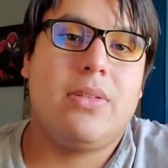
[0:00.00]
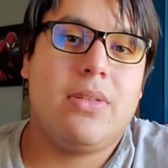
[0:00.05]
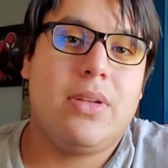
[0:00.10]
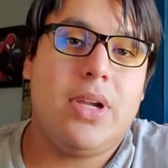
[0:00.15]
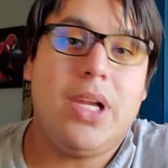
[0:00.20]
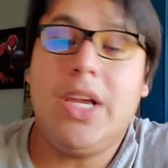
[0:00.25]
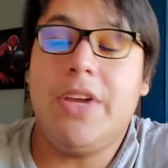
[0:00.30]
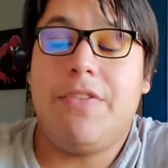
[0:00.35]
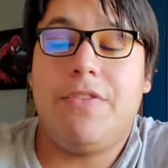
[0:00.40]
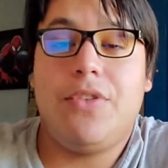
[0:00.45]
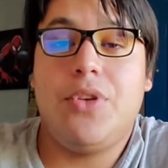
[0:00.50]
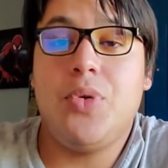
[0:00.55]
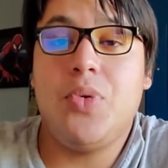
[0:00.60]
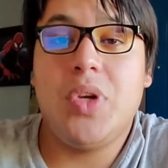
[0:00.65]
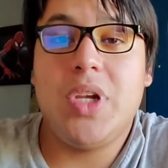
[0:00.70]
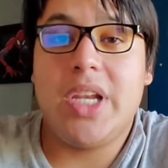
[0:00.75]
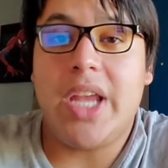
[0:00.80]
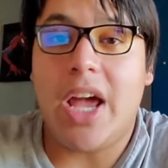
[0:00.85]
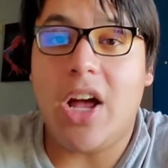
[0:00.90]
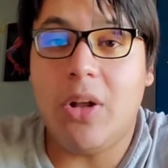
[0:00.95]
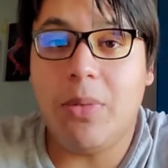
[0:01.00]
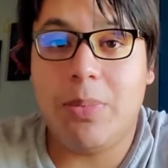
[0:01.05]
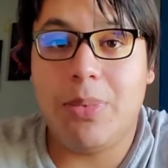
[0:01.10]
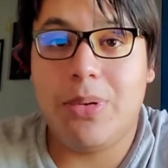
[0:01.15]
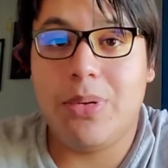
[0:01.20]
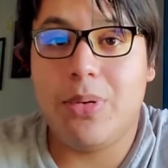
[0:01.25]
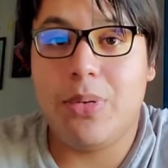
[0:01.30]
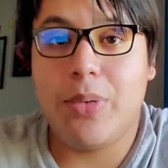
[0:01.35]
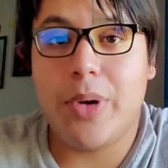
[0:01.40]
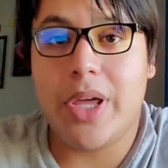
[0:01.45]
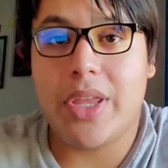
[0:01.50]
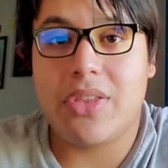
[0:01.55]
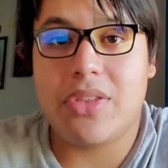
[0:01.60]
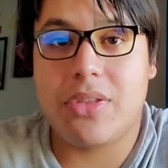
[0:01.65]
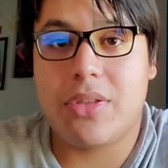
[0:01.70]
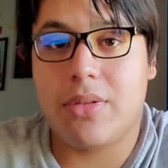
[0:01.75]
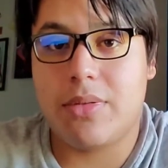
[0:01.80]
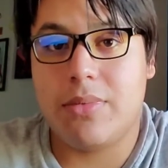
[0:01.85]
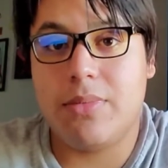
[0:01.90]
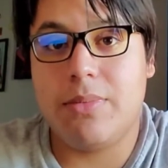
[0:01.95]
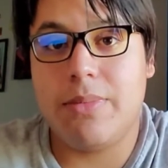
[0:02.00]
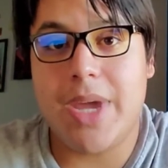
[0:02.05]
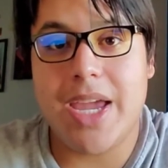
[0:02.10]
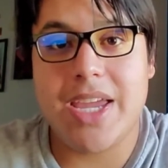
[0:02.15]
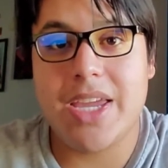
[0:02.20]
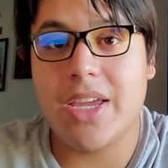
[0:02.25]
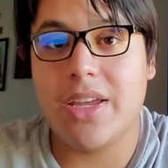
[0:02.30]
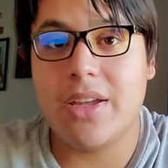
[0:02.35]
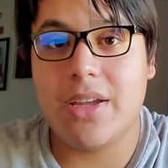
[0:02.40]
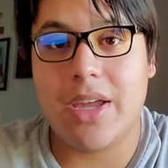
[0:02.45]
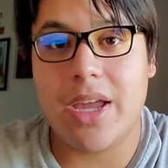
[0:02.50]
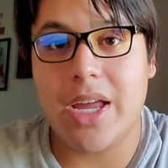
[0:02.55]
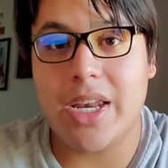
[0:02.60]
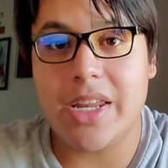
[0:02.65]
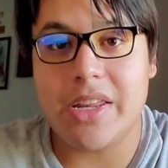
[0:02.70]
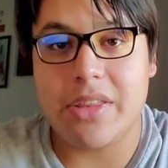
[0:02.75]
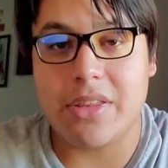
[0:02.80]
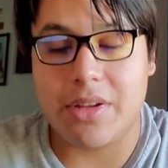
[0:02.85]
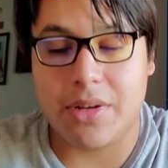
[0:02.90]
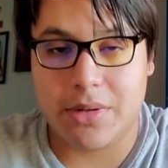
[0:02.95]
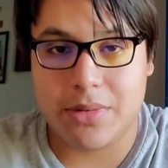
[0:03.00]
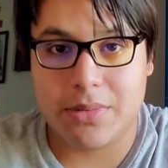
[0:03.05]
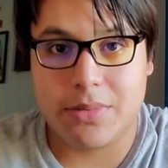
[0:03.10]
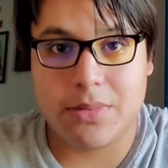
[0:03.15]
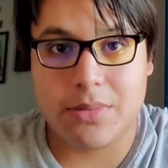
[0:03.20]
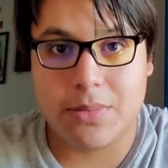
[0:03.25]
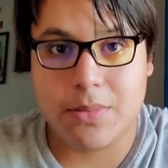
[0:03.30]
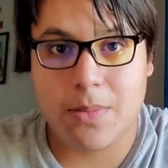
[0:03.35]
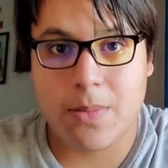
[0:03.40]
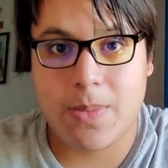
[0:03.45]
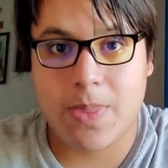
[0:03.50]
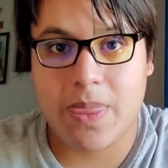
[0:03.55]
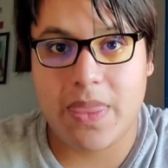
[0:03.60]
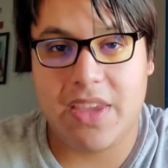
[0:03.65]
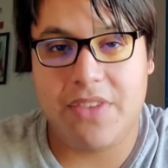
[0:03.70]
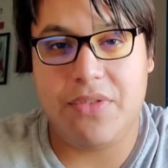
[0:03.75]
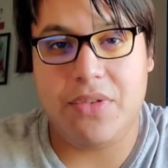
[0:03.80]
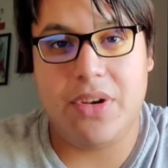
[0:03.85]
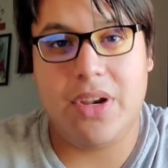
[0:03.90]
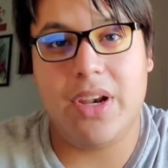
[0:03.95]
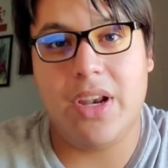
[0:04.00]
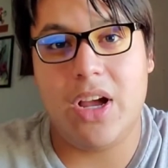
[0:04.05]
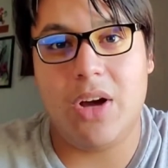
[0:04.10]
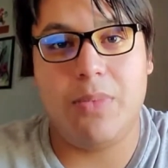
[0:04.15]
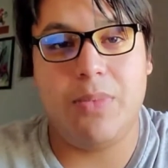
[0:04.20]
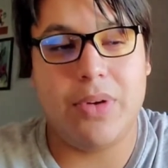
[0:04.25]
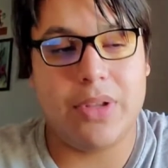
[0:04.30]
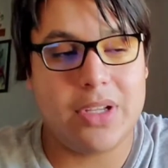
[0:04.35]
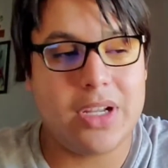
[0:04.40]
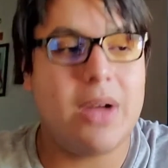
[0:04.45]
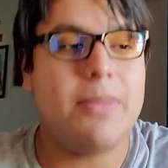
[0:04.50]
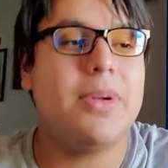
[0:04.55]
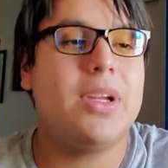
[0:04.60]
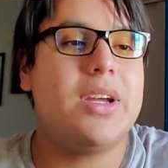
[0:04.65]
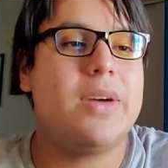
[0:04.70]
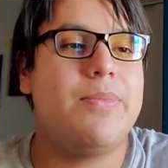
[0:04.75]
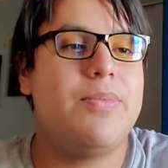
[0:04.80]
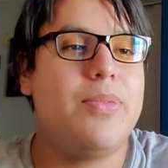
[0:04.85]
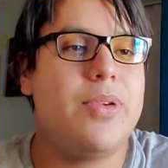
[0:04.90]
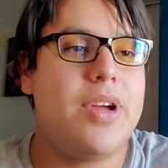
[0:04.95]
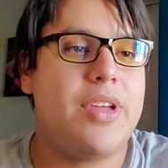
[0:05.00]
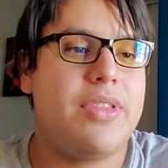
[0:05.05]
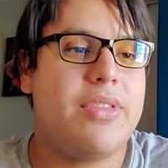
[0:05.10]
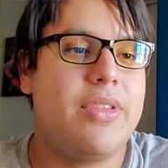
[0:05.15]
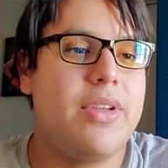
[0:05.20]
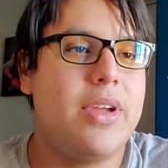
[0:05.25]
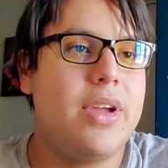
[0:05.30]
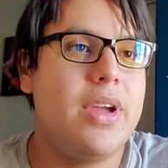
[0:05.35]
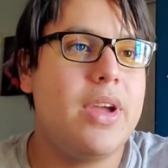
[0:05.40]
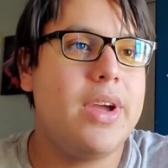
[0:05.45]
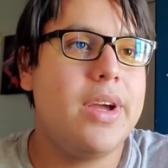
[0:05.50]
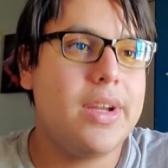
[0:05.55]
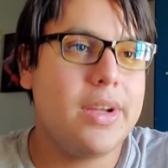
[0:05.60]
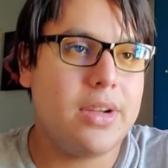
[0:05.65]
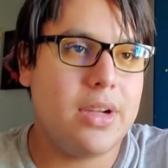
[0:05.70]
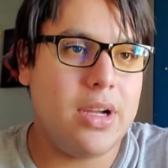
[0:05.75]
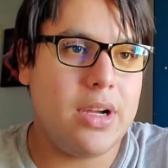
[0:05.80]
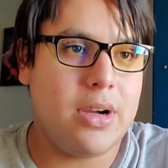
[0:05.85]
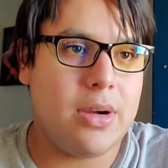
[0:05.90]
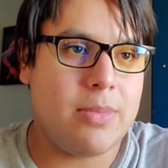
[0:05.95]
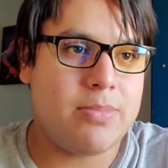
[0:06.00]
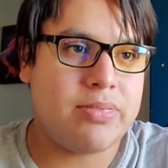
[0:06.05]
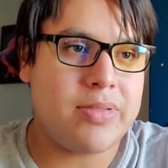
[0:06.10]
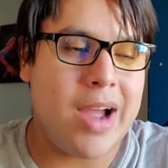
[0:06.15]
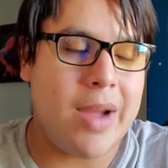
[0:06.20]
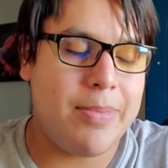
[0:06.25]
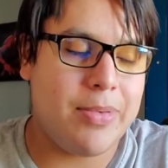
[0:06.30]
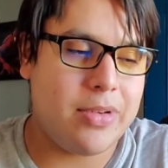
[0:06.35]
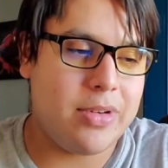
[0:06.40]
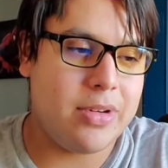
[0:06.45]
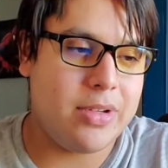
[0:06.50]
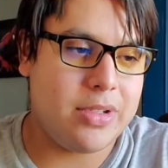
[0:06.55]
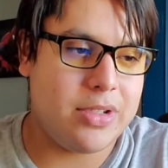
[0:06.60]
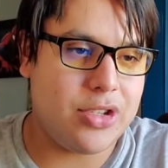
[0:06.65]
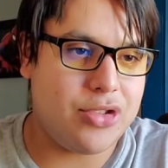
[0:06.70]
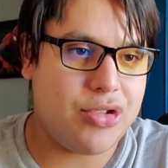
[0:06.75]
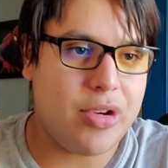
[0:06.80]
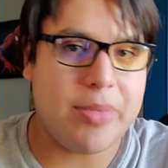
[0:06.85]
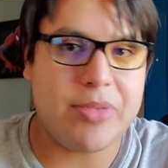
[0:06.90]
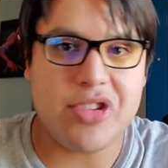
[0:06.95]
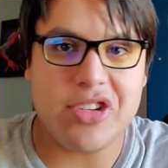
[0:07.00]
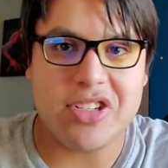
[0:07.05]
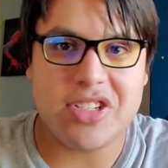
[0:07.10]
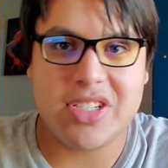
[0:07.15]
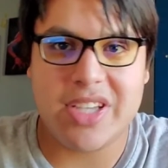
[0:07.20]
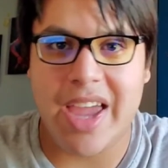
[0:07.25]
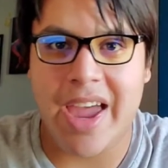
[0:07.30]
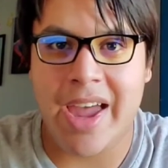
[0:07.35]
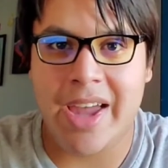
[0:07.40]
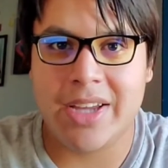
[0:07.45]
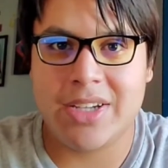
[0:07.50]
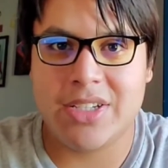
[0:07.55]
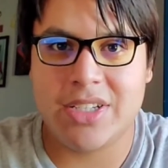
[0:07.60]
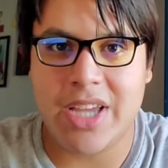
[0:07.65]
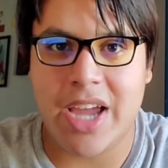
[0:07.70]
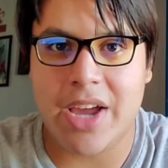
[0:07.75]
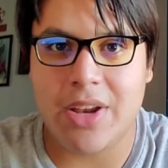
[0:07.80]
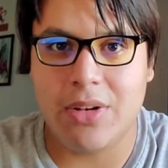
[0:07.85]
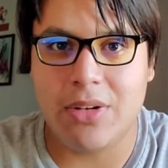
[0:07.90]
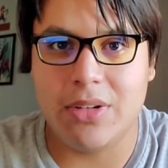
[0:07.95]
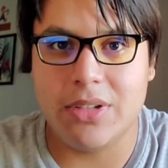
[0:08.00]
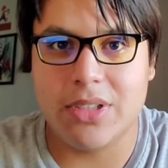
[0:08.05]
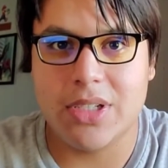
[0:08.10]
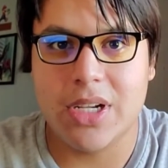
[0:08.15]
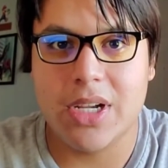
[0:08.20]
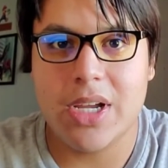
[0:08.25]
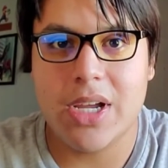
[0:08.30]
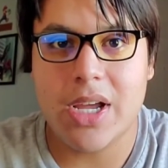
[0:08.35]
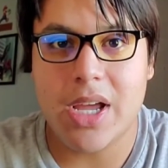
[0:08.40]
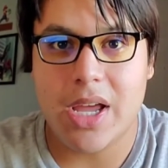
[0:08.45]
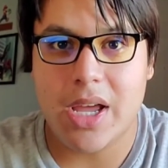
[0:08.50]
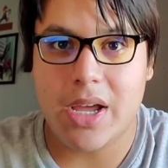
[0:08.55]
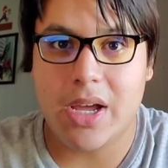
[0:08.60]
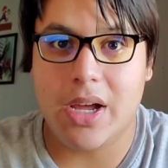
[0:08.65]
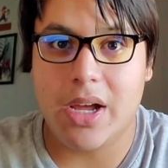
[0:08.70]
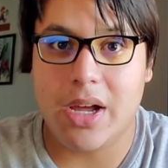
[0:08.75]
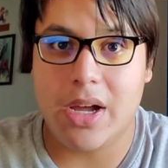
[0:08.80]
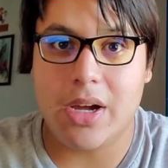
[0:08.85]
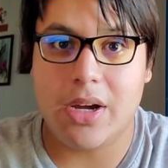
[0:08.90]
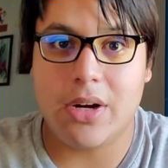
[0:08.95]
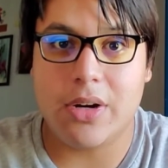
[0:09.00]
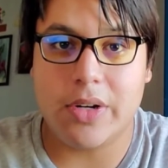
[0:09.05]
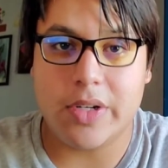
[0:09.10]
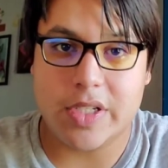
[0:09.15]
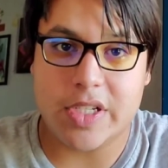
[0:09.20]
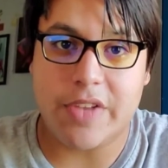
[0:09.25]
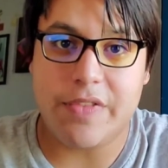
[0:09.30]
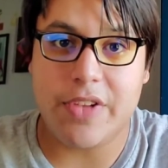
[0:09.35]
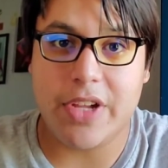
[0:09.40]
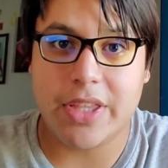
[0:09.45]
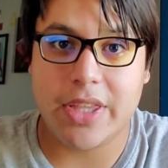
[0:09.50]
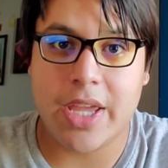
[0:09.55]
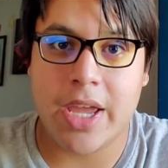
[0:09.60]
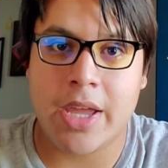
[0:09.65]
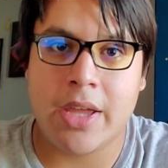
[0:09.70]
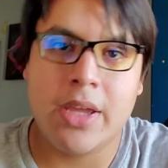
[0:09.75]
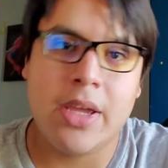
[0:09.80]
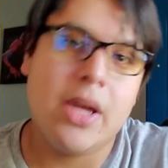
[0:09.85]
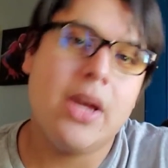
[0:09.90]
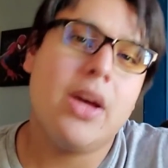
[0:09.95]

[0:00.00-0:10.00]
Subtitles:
If you need help with making anything. If you need help with coming up with proper descriptions, tags, titles, or stuff like that,